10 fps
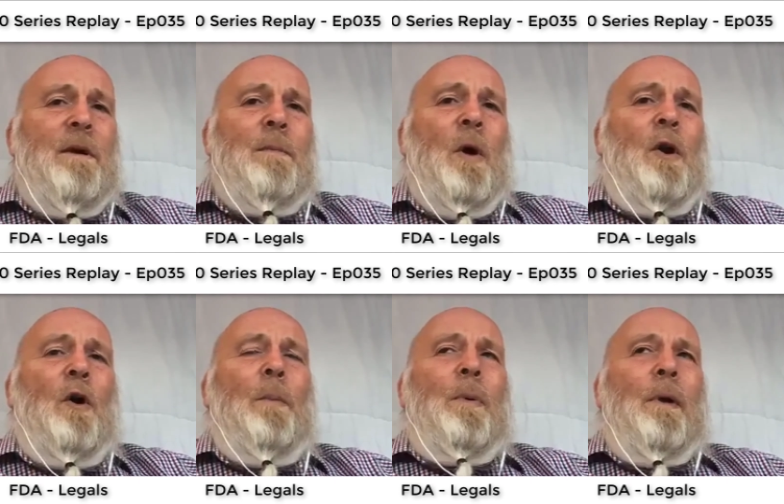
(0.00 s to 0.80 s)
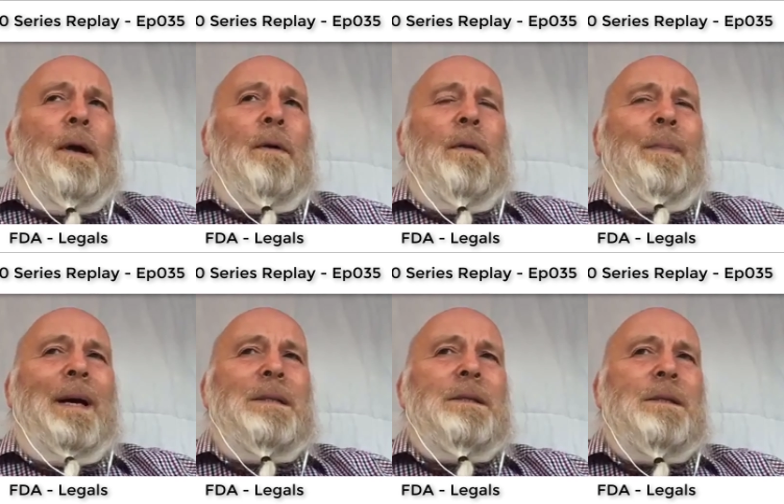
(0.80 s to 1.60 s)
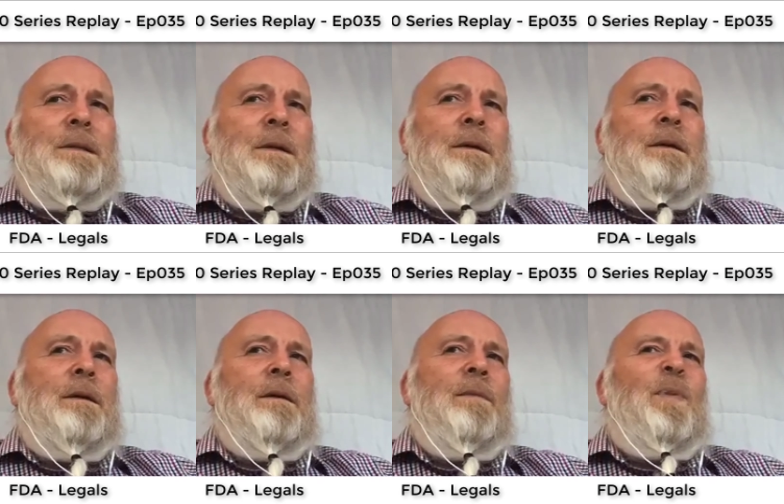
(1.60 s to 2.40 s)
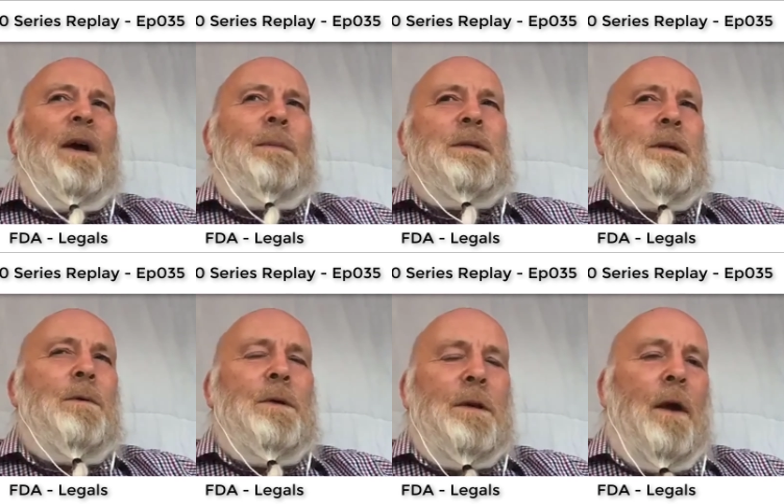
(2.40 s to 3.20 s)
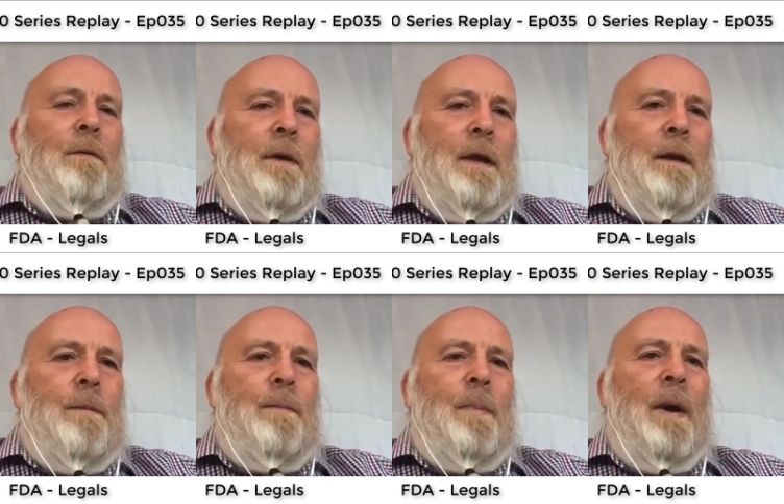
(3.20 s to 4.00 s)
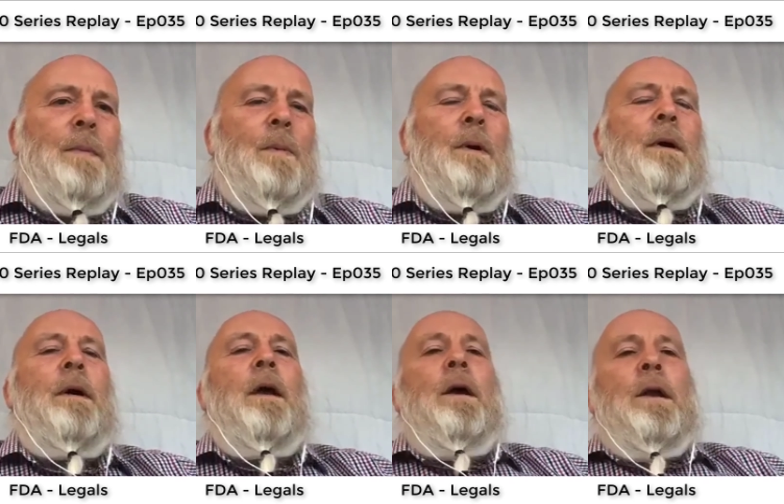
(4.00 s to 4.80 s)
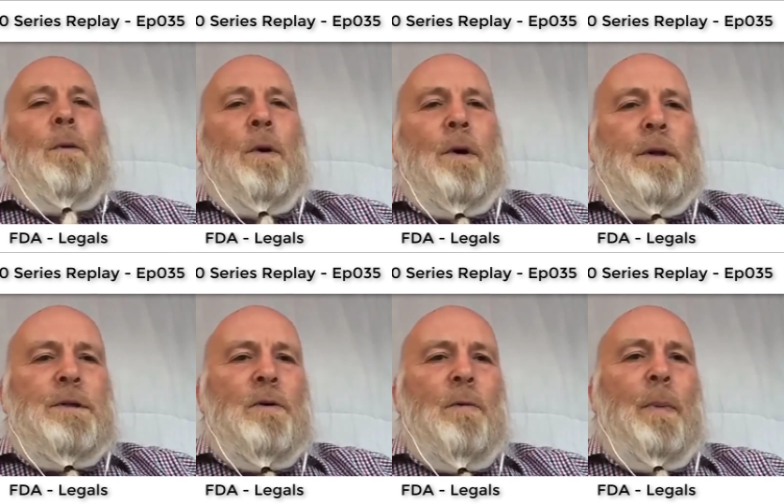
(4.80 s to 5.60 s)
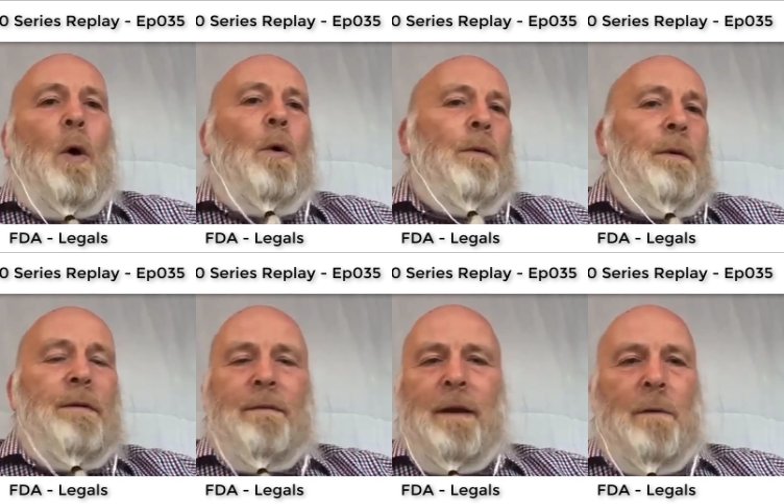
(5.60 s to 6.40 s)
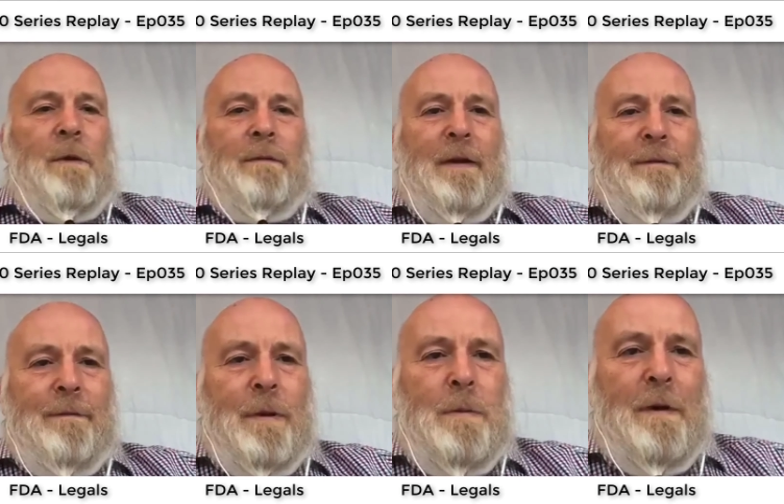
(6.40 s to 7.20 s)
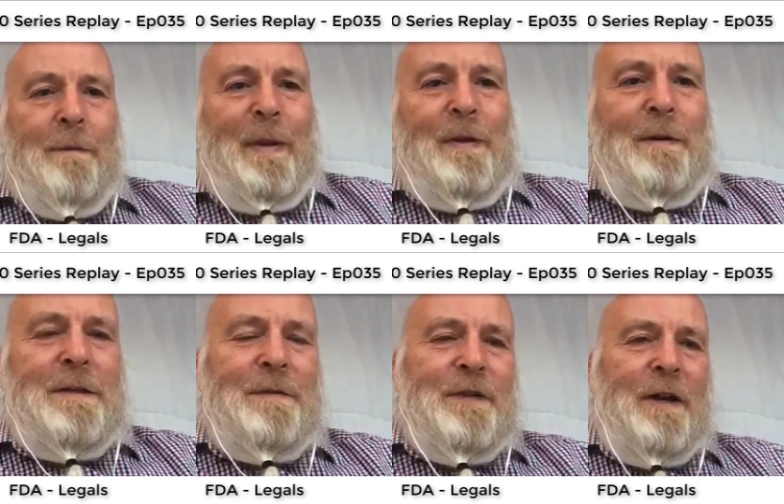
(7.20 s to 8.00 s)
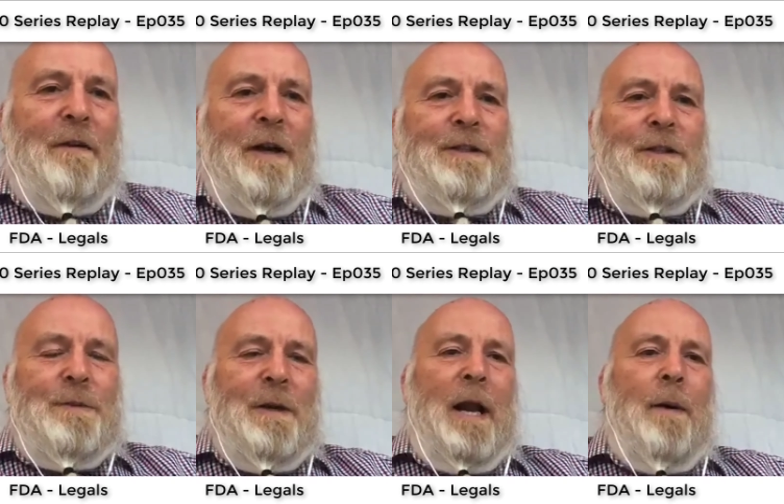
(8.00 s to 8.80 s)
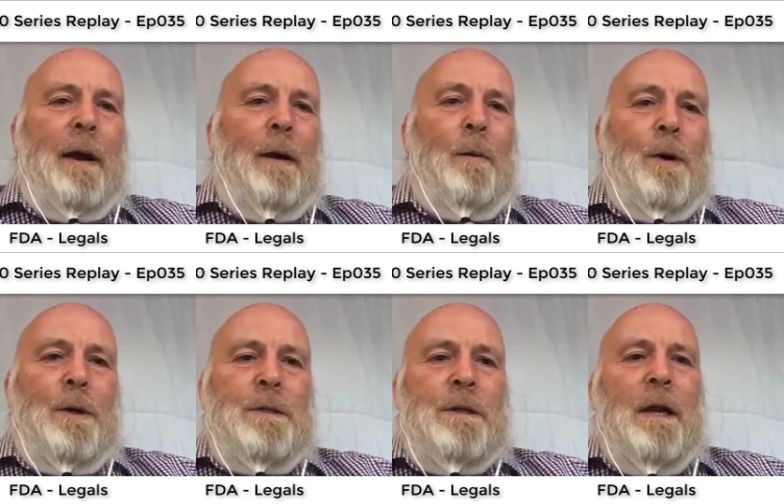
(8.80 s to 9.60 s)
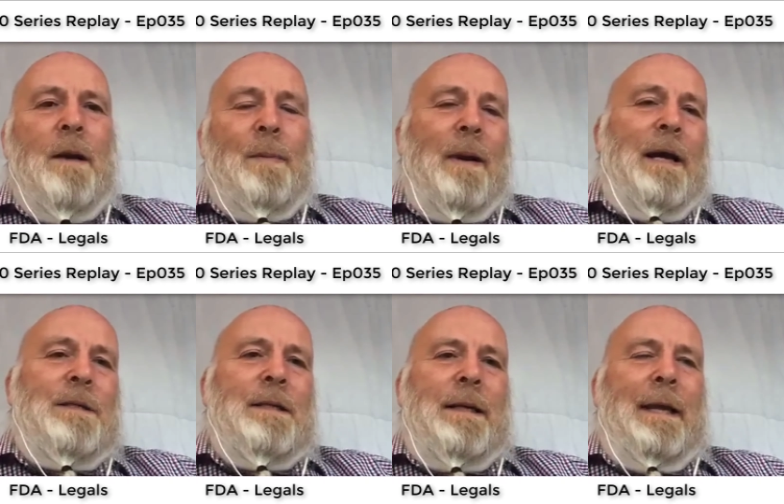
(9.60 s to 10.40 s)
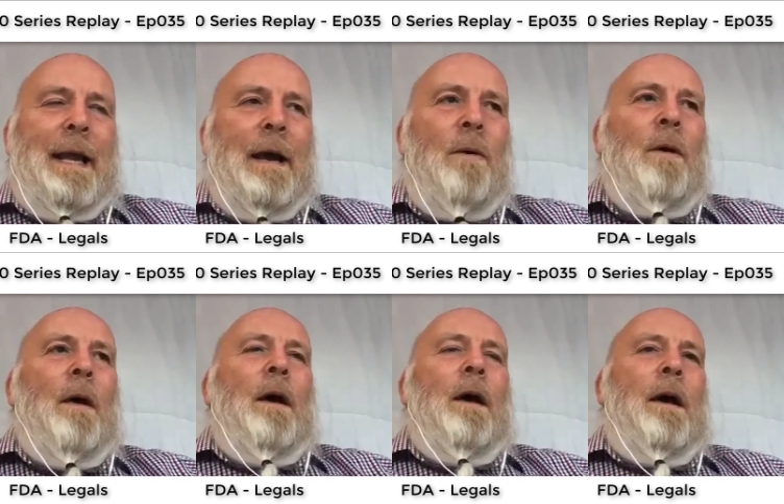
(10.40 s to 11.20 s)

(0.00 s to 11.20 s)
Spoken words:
You might operate on the basis that you perhaps still you don't need a paperwork. Your word is your bond. You know, we've been doing this for generations. We know how it works. But actually now